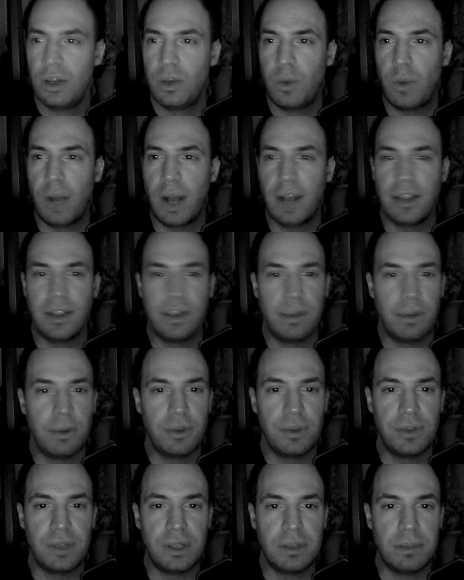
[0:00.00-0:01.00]
why do they
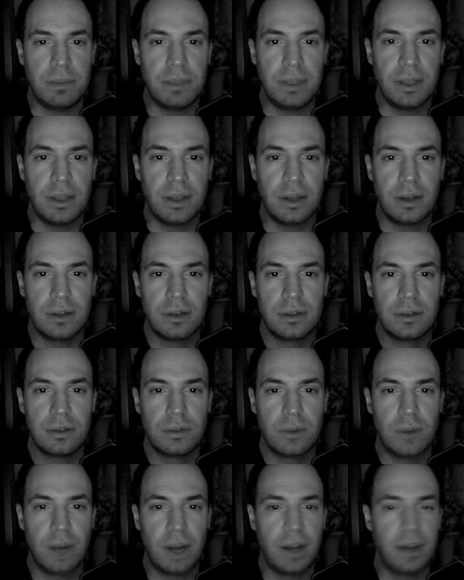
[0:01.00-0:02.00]
both need to be there?
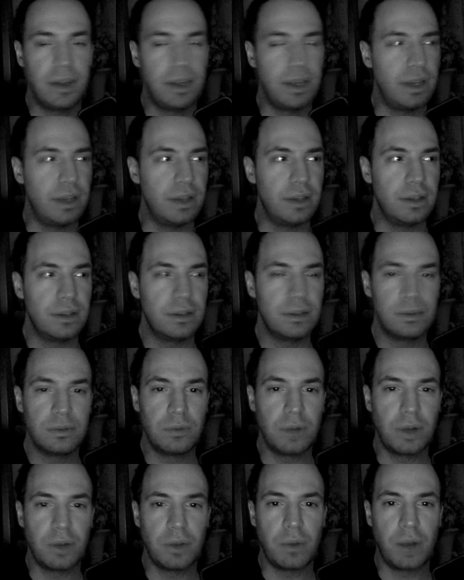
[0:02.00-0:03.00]
Why are they?
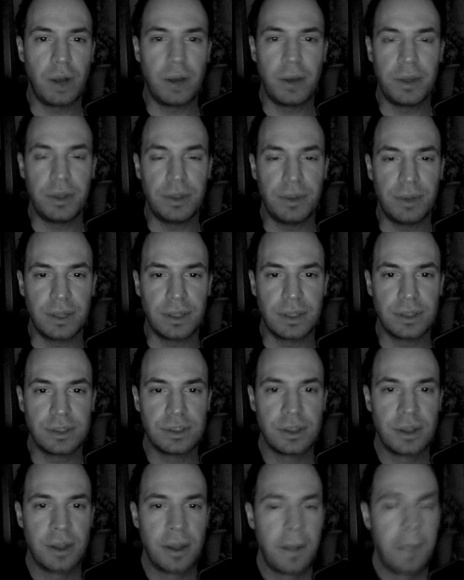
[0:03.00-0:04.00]
Why are we doing
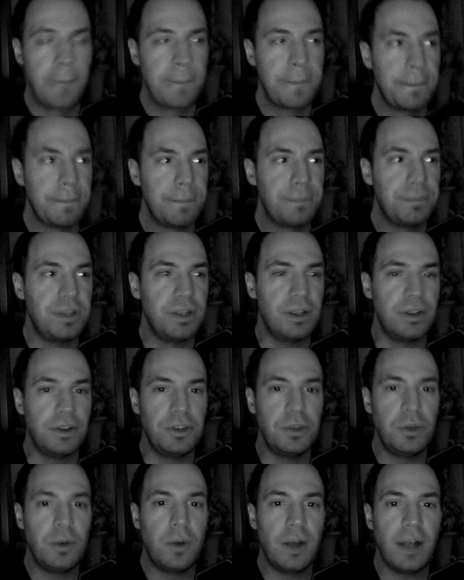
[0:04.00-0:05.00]
this?
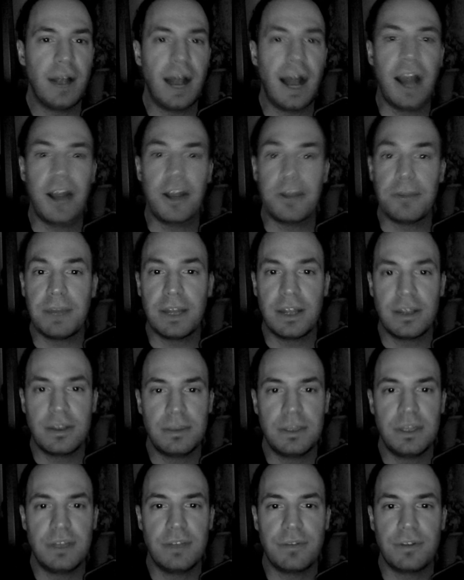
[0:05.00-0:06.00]
You want Iron Man to
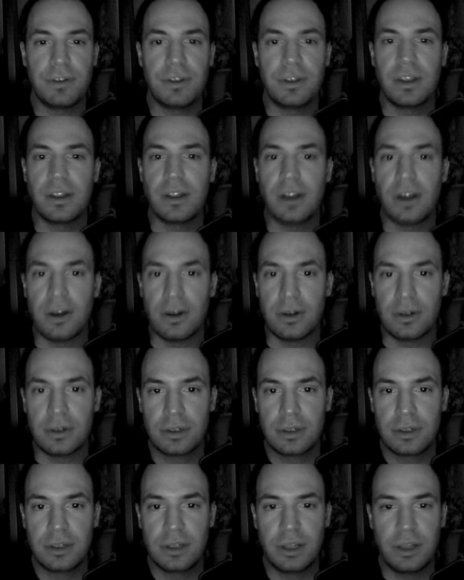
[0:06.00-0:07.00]
be different than the
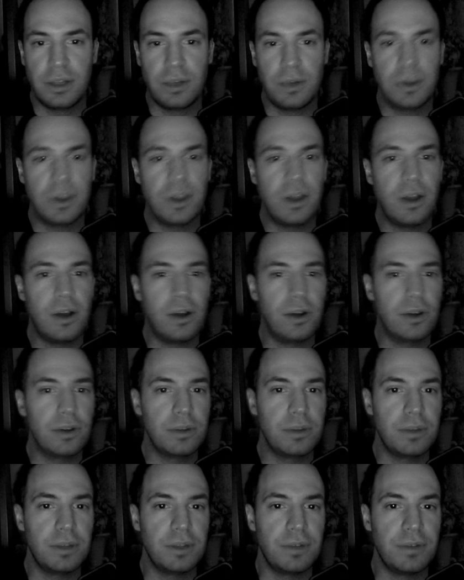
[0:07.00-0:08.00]
Hulk, and you want the Hulk
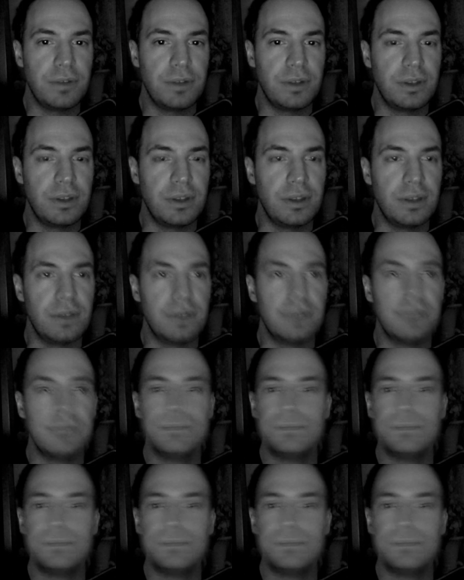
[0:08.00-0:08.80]
to be different than